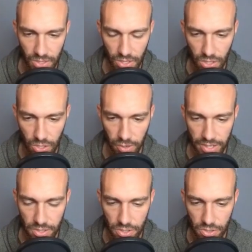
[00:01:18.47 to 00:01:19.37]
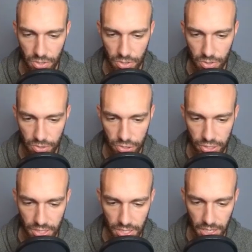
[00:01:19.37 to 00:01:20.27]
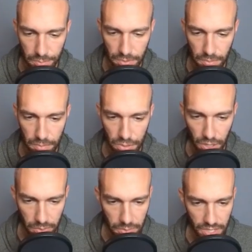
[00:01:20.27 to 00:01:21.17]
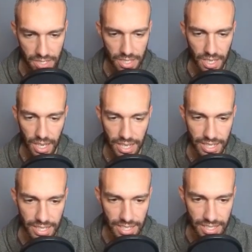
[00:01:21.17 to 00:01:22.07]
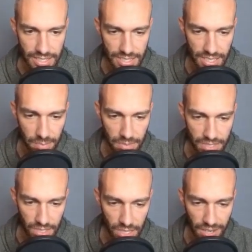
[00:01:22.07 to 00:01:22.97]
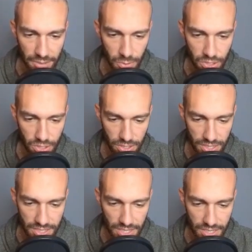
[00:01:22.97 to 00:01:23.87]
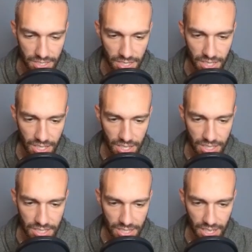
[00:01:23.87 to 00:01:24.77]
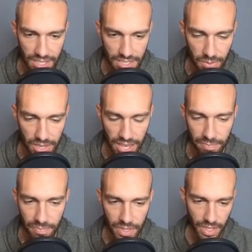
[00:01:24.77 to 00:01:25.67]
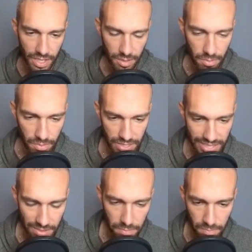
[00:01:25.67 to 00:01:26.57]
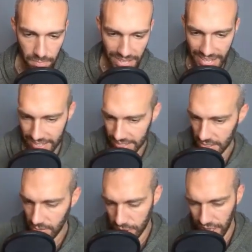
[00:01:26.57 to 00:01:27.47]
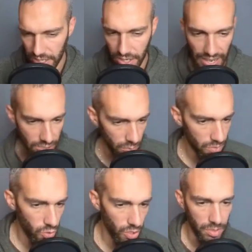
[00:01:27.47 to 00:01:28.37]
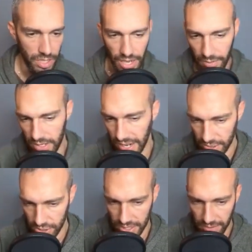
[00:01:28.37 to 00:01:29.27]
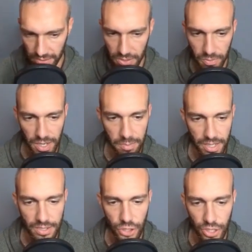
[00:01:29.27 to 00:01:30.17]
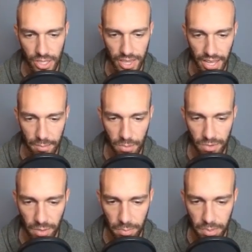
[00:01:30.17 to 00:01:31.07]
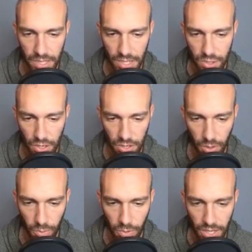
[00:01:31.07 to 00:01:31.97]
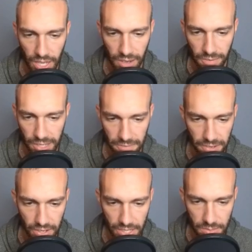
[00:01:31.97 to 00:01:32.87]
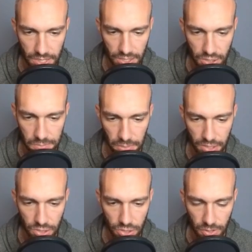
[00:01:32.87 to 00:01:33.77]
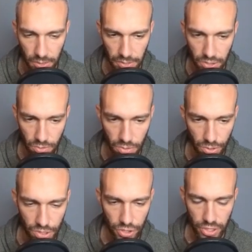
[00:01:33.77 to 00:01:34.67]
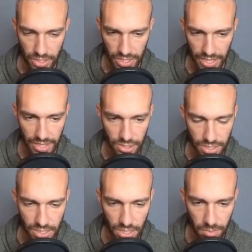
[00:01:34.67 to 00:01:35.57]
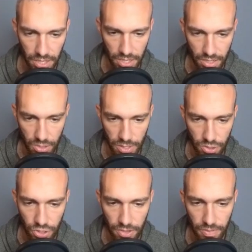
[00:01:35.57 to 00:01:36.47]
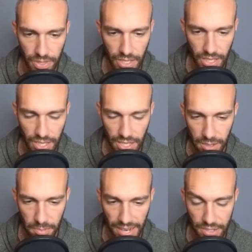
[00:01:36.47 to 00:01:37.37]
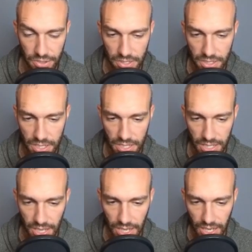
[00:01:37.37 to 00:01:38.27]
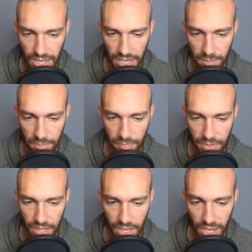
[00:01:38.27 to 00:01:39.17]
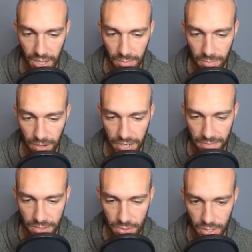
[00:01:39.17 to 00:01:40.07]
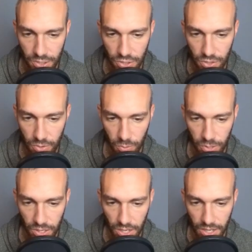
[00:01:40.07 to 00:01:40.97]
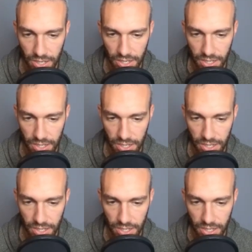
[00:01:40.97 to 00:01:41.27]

going to shield it up probably because I need to keep this alive to a certain extent to kind of deal with that. Get hit, which I don't normally, I would actually never recommend shielding that move up because you don't know if like a fairy comes in and just punishes you anyways, you lose a shield and then just get dominated on the switch. But as you can see, I am fighting for switch real hard